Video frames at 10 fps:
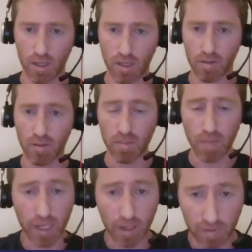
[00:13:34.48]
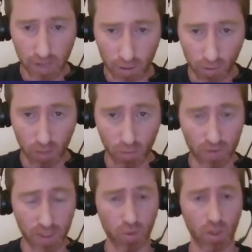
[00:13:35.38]
3 main refactoring
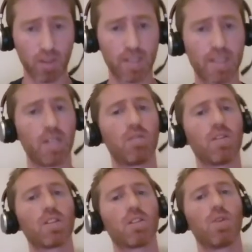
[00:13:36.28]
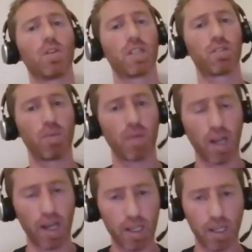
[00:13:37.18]
moves that we're going to see. First of all, the
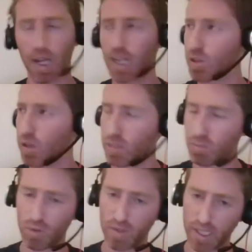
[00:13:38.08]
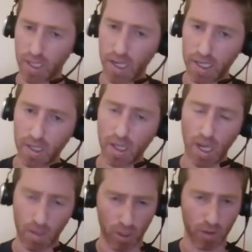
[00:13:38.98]
III, isolate, improve, and inline.
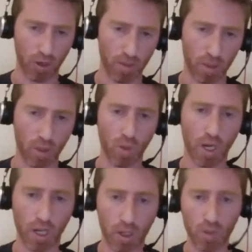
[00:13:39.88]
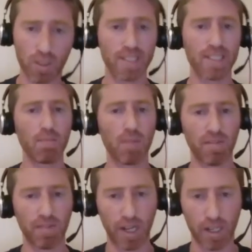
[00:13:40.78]
I'm going to talk about the twilight code.
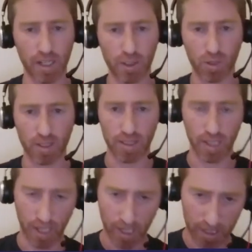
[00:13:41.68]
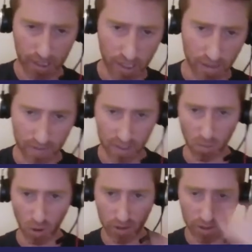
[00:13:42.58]
Simplify, and as you can see, the if is
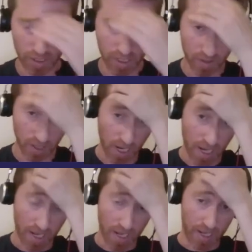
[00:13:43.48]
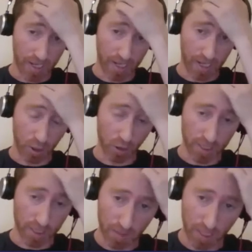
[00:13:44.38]
bolded here,
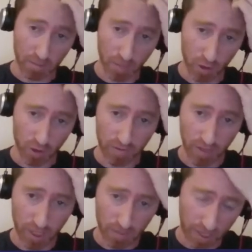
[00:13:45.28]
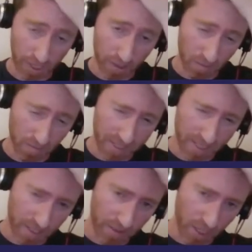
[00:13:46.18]
using split, merge, and flip, and
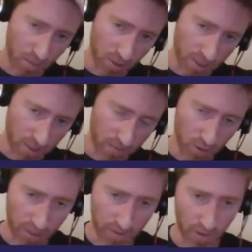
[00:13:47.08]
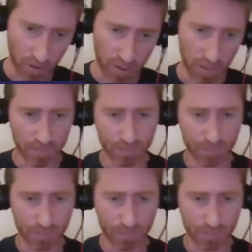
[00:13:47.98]
basically think positive using invert if.